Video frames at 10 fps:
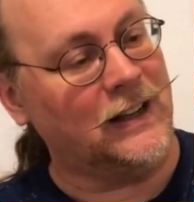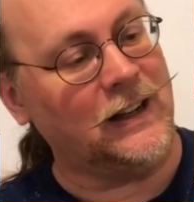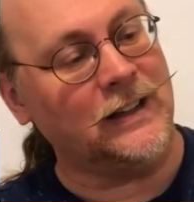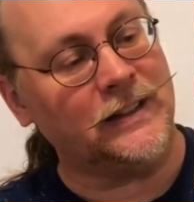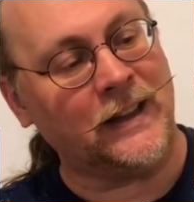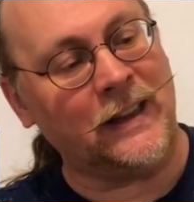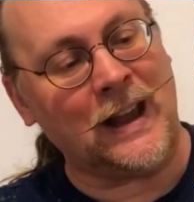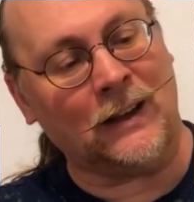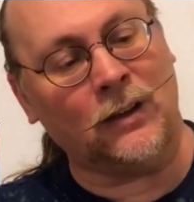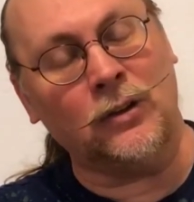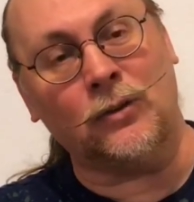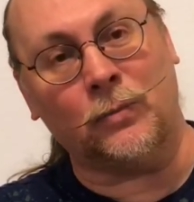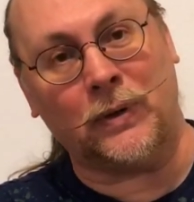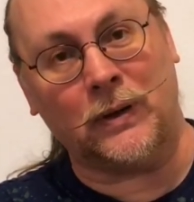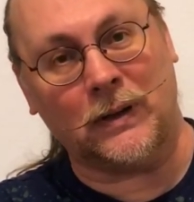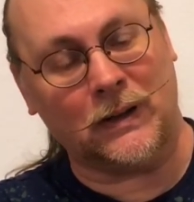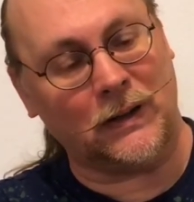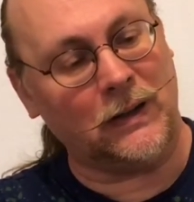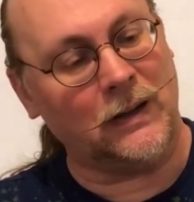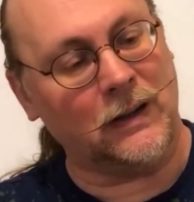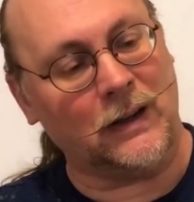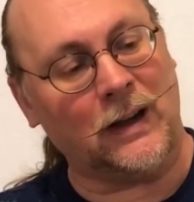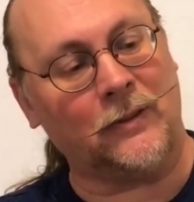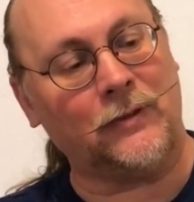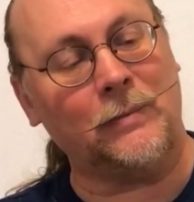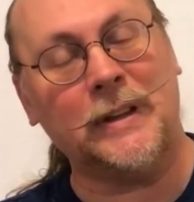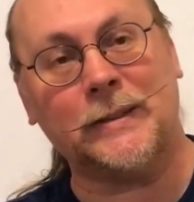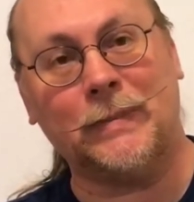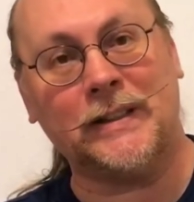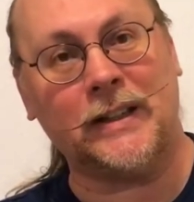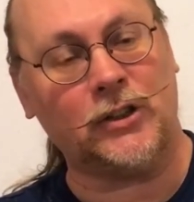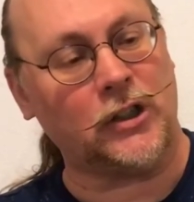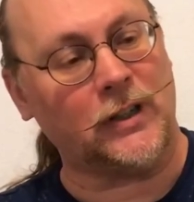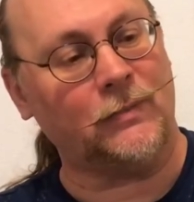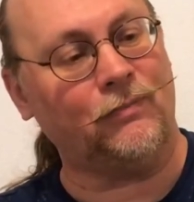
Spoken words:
into that loop from this position.